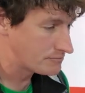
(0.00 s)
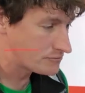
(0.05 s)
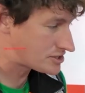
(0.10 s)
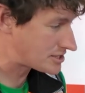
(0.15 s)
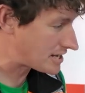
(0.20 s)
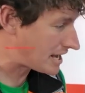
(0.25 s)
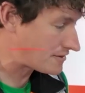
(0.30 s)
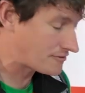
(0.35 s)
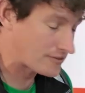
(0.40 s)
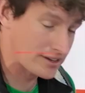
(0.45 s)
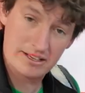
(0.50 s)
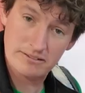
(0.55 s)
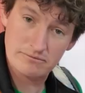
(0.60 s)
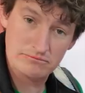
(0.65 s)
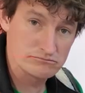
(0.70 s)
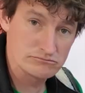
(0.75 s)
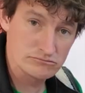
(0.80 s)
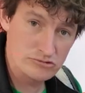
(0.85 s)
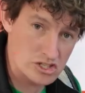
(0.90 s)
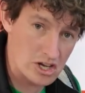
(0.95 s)

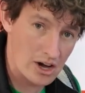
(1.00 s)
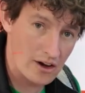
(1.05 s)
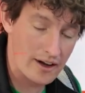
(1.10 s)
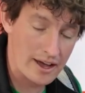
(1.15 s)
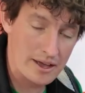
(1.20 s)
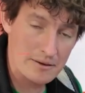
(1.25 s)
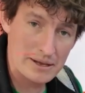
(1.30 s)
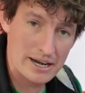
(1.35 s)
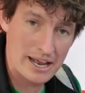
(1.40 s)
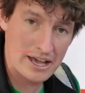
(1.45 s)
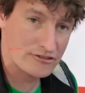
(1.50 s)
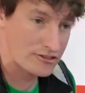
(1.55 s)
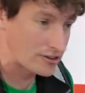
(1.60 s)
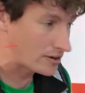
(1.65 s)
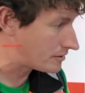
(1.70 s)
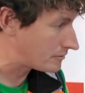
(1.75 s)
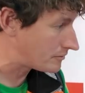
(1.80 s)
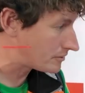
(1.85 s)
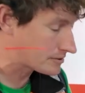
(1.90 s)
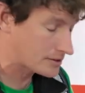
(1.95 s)
saving time and
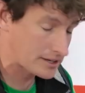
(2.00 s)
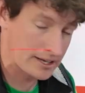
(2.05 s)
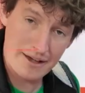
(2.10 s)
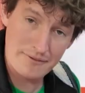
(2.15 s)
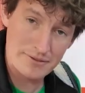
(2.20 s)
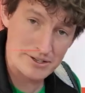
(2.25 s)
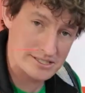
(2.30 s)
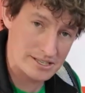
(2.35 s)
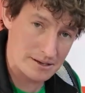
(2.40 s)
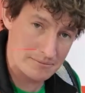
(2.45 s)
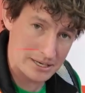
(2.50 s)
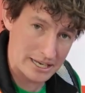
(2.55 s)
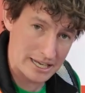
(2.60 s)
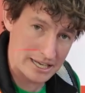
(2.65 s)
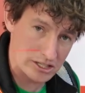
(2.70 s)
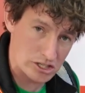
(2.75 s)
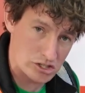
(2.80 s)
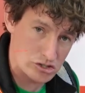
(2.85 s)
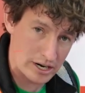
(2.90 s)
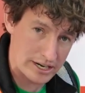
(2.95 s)
effort, having
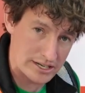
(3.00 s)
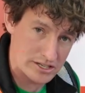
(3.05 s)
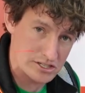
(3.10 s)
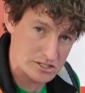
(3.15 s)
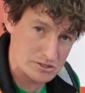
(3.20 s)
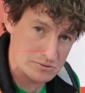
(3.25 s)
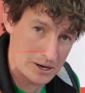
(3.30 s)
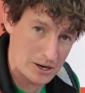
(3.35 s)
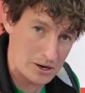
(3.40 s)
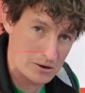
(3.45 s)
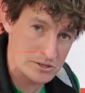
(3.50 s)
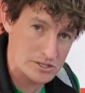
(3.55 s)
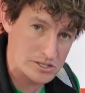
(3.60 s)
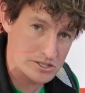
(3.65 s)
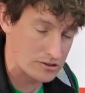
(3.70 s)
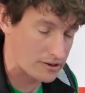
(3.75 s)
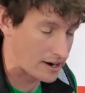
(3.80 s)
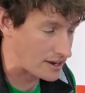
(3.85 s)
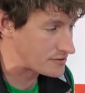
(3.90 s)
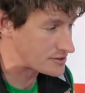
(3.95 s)
somebody in the trench as well, which
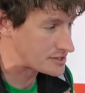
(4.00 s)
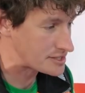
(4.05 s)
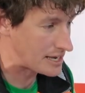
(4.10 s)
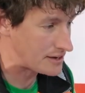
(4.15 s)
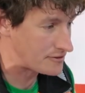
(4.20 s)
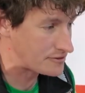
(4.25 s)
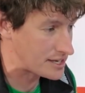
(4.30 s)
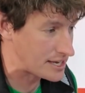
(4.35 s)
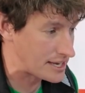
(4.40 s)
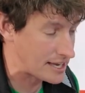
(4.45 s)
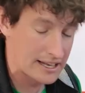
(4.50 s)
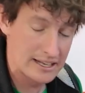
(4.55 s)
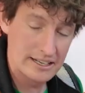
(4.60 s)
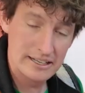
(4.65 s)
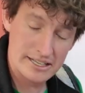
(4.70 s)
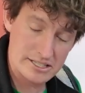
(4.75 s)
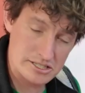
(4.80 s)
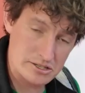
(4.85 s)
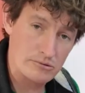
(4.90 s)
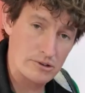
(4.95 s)
is great for safety.
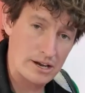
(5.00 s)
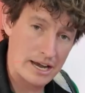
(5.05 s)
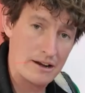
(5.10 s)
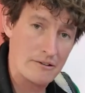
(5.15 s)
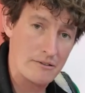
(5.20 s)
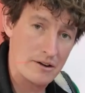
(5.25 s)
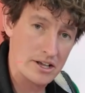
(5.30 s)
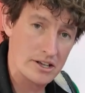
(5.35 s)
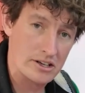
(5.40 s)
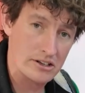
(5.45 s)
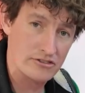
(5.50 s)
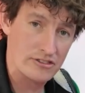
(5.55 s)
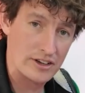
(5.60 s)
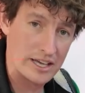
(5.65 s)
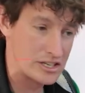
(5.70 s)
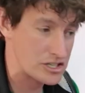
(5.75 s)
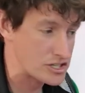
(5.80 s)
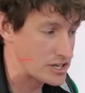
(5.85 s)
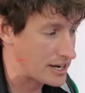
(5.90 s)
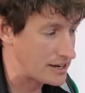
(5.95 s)
It's a really, really good
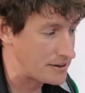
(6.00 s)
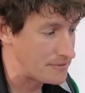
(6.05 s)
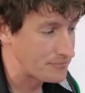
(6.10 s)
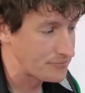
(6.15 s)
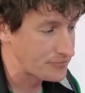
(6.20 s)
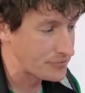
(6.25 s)
feature.